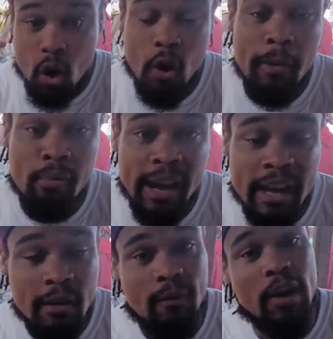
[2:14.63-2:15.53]

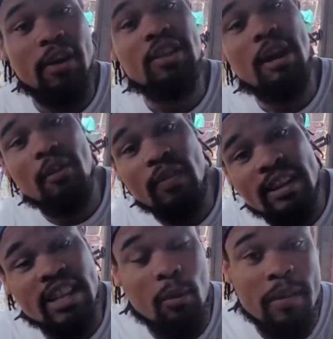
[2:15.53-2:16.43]
Cornbread and various other
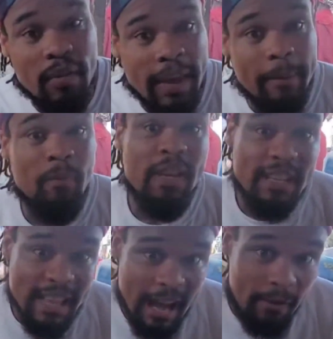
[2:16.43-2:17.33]
things that we think
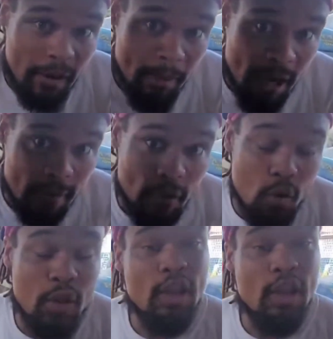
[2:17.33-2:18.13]
is African American food,